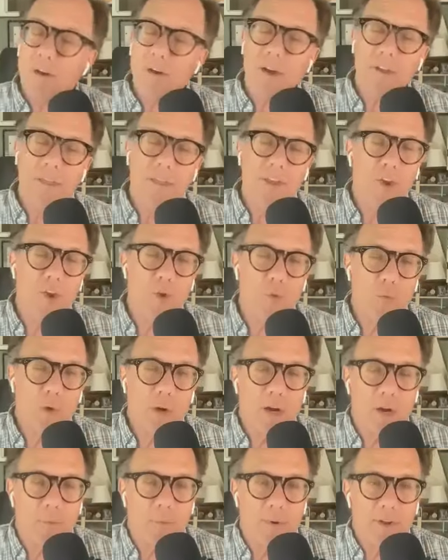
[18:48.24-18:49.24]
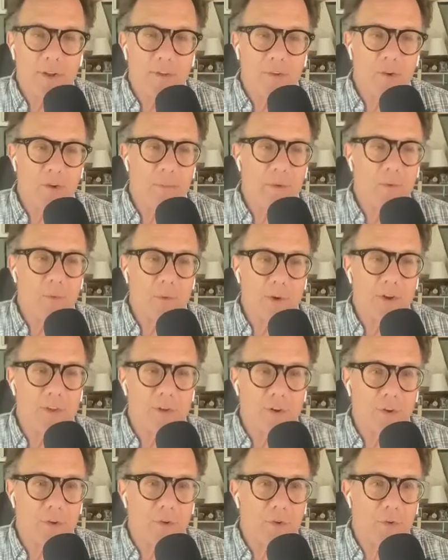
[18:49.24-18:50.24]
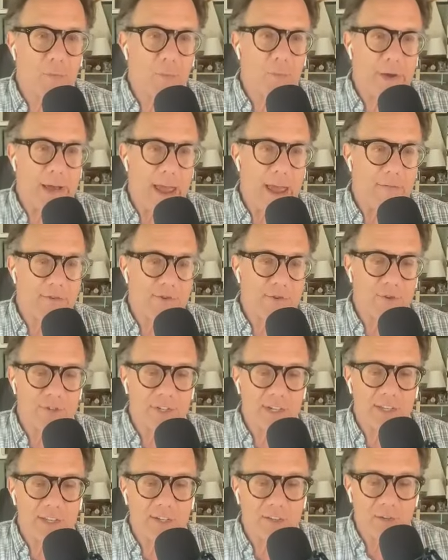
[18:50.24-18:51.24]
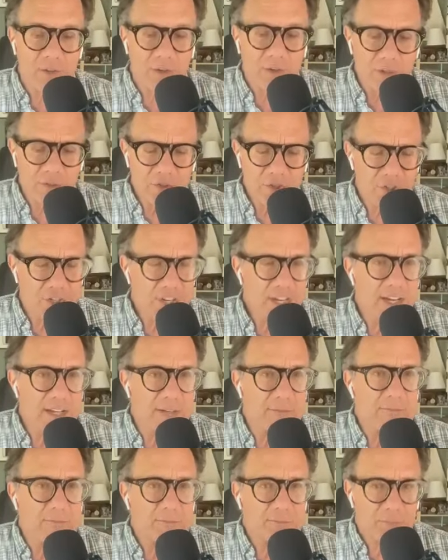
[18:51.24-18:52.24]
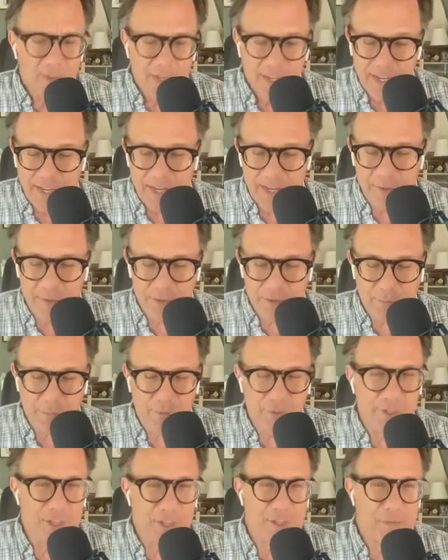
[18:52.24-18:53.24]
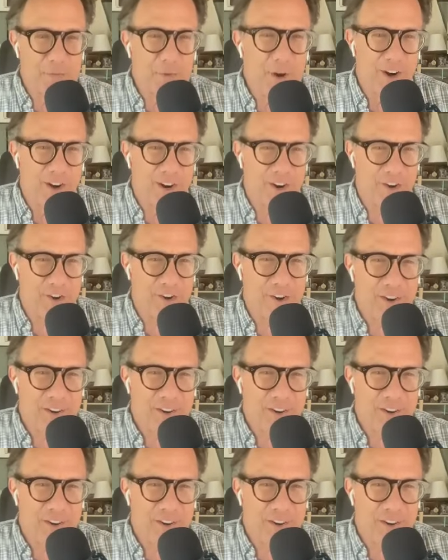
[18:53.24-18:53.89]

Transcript: I think you will, but it's going to be one of those after you're dead, they go, oh shit, he was pretty smart.